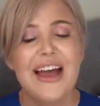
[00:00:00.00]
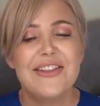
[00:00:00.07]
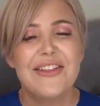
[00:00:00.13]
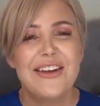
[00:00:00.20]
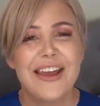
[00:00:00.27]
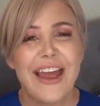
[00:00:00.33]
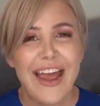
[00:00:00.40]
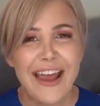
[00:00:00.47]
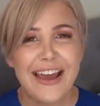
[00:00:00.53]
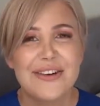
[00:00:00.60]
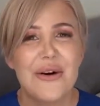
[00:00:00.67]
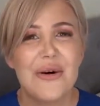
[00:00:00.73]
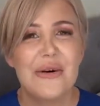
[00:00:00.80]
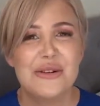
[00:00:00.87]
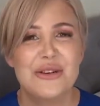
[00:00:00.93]
then head
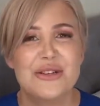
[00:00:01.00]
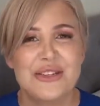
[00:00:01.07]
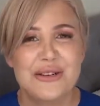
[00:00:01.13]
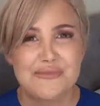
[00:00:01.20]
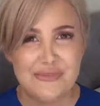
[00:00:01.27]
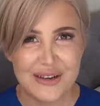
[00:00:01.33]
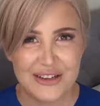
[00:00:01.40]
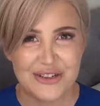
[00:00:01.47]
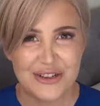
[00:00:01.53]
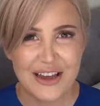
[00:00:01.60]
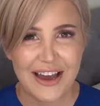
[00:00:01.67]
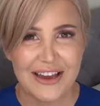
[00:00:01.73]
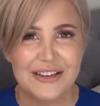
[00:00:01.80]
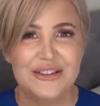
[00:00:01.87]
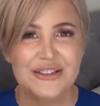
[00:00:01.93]
on to
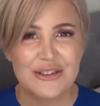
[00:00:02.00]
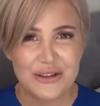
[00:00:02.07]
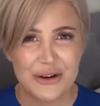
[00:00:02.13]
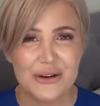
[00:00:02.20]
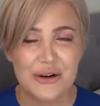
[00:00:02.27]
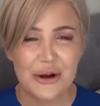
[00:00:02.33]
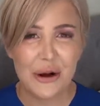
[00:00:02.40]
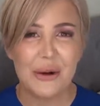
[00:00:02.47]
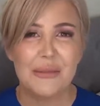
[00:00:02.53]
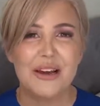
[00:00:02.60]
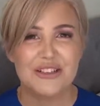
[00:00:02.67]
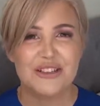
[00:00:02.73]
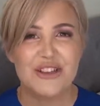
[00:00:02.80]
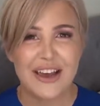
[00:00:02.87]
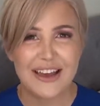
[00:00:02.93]
Beducated.com
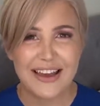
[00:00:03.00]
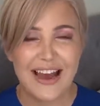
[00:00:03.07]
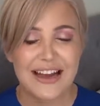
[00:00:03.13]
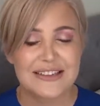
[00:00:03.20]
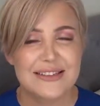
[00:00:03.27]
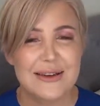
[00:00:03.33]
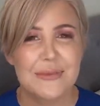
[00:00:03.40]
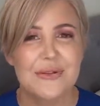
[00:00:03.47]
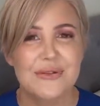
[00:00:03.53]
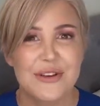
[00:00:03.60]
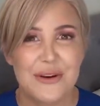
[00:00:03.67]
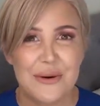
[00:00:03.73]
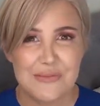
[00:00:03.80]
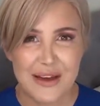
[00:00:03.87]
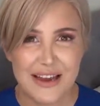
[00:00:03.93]
and check out some of
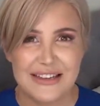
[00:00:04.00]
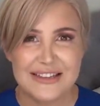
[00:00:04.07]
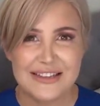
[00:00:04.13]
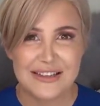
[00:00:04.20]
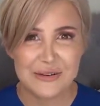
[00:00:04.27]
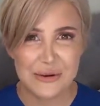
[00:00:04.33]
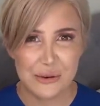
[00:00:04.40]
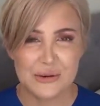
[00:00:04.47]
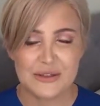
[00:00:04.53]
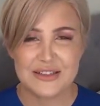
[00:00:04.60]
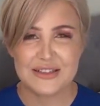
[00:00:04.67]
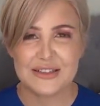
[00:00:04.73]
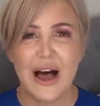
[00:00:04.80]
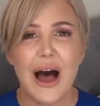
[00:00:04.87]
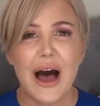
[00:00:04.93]
their amazing
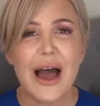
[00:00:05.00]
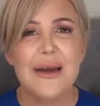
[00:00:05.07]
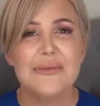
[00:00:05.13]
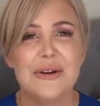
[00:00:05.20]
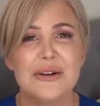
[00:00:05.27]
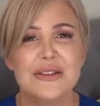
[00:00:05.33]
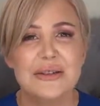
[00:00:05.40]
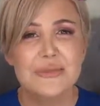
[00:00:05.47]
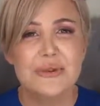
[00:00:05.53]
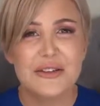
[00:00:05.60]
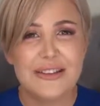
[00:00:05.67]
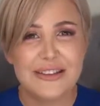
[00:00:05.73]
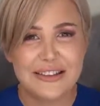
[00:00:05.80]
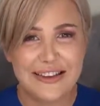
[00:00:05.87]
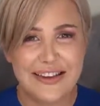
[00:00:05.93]
courses. I'm going to put
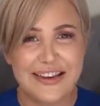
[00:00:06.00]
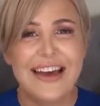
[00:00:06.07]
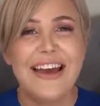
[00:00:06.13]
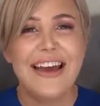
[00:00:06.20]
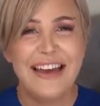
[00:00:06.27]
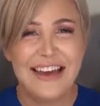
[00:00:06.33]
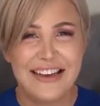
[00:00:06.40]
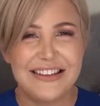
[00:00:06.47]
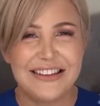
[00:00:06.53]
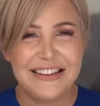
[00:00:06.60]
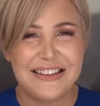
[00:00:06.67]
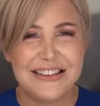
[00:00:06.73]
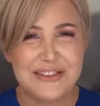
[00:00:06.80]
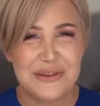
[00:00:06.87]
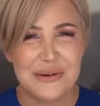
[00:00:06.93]
the link in the
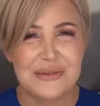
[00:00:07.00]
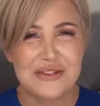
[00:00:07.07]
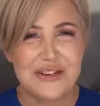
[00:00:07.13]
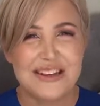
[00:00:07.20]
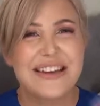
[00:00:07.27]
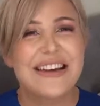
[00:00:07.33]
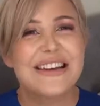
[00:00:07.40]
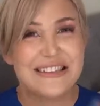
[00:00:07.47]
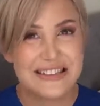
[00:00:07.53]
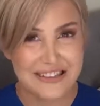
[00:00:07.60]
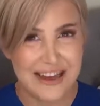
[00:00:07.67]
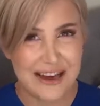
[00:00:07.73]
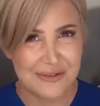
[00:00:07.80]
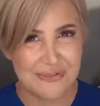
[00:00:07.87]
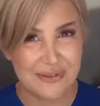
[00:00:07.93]
description
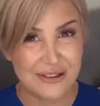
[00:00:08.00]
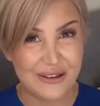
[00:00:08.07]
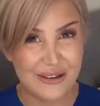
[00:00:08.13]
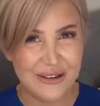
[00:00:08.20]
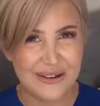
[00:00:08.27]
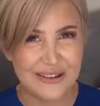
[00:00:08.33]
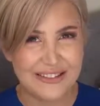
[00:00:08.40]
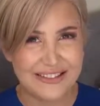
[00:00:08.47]
down below.